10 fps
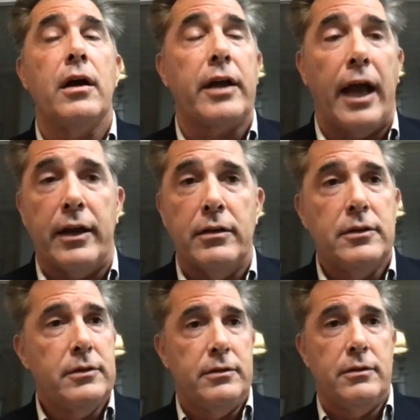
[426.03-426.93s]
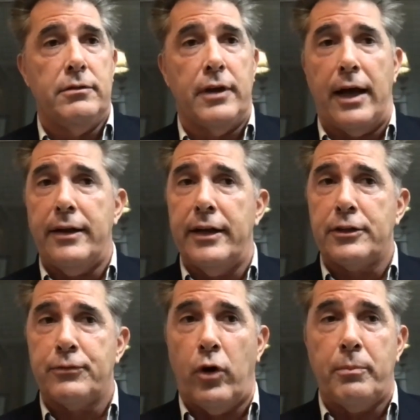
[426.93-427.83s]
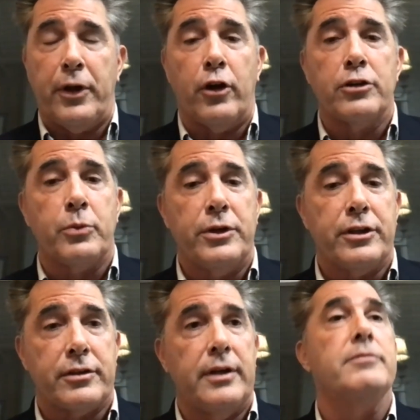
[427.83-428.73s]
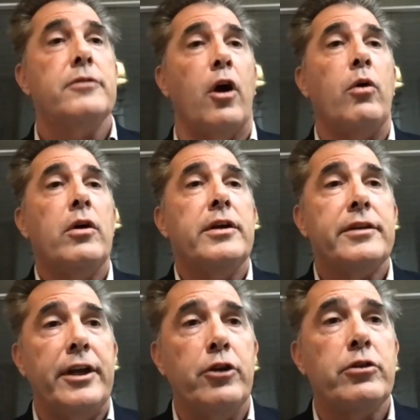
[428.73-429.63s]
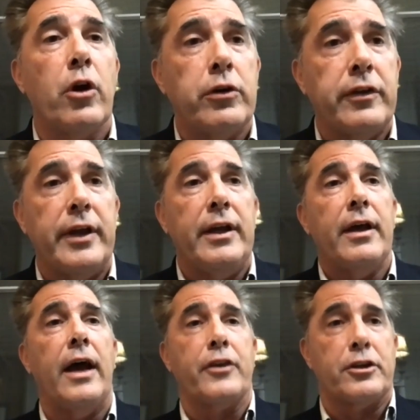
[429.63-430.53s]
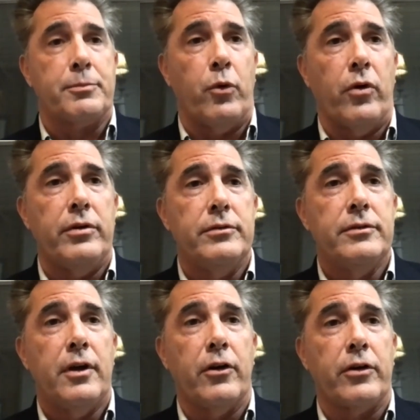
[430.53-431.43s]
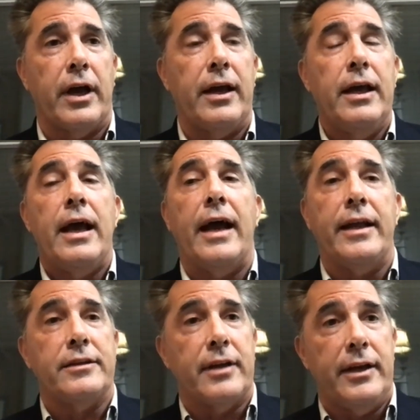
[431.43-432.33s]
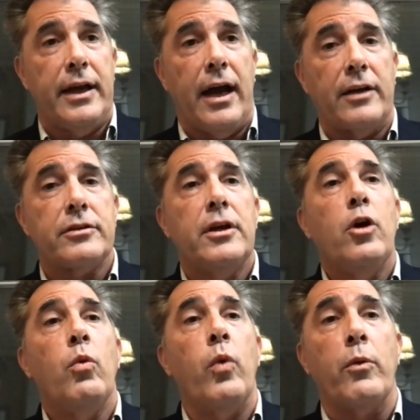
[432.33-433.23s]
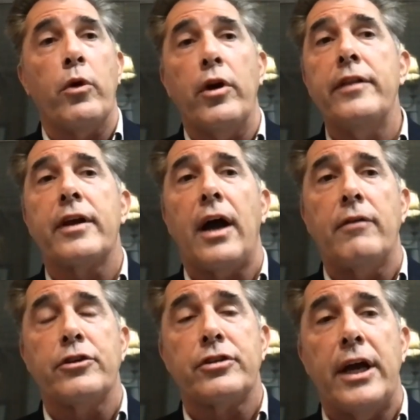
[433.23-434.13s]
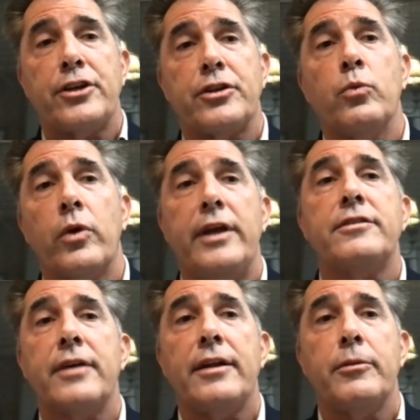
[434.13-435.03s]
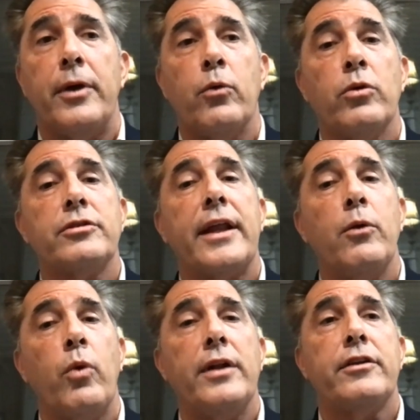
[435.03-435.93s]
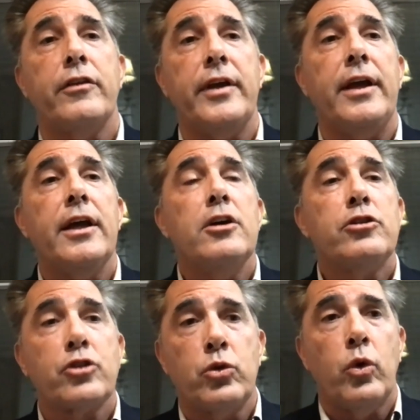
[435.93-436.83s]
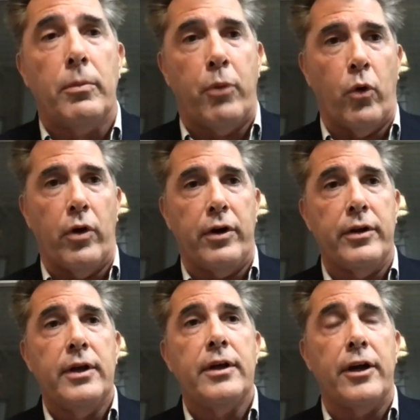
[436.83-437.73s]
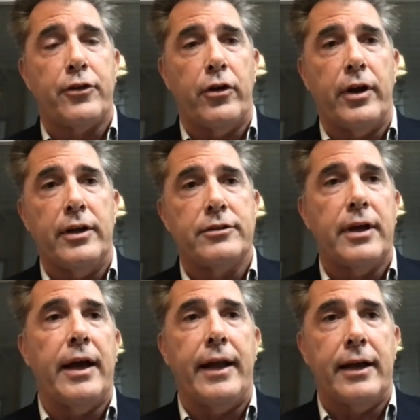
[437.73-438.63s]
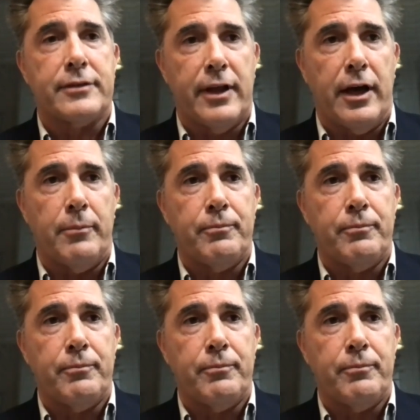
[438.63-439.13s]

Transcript: Again, not Nick's fault because we just said, did you go to the ethics board? Okay. And he said yes. When we were in the conversation, what he said to me was that he went to the school board attorneys and asked them.